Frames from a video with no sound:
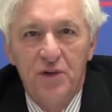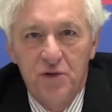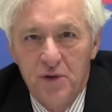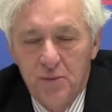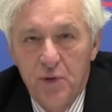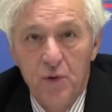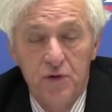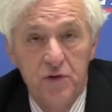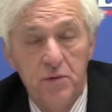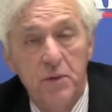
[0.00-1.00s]
excellent
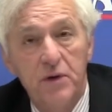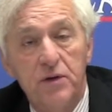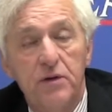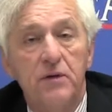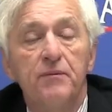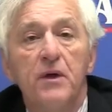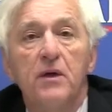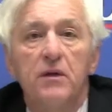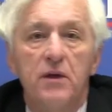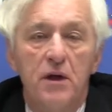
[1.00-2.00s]
employees of the month
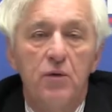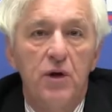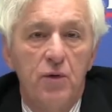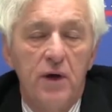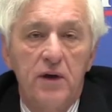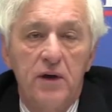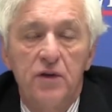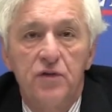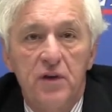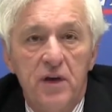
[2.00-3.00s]
that I want to
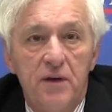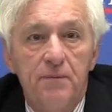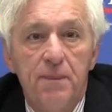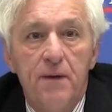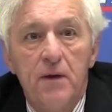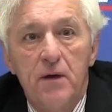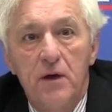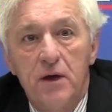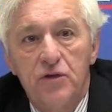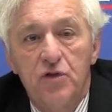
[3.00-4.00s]
recognize today.
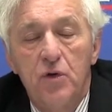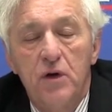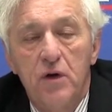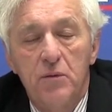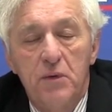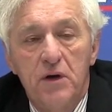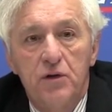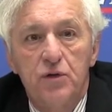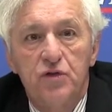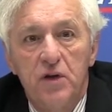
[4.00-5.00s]
At Stone County
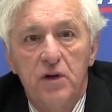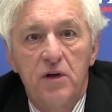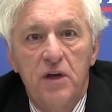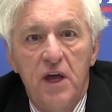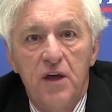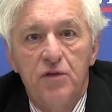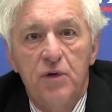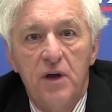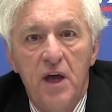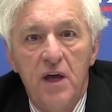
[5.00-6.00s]
Medical Center,
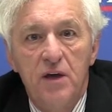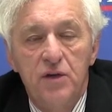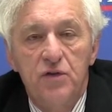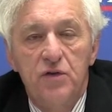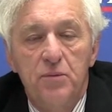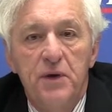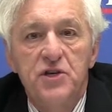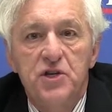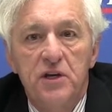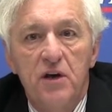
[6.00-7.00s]
Catherine Hayes, a
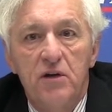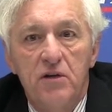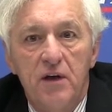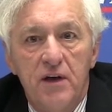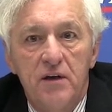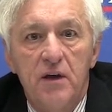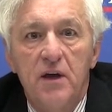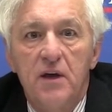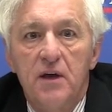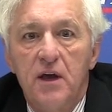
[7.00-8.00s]
patient care tech,
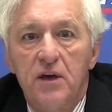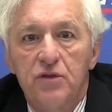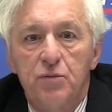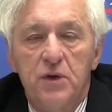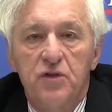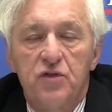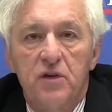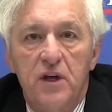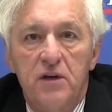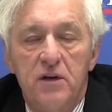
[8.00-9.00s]
has been
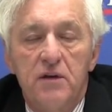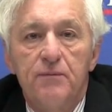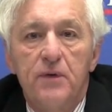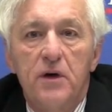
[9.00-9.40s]
selected.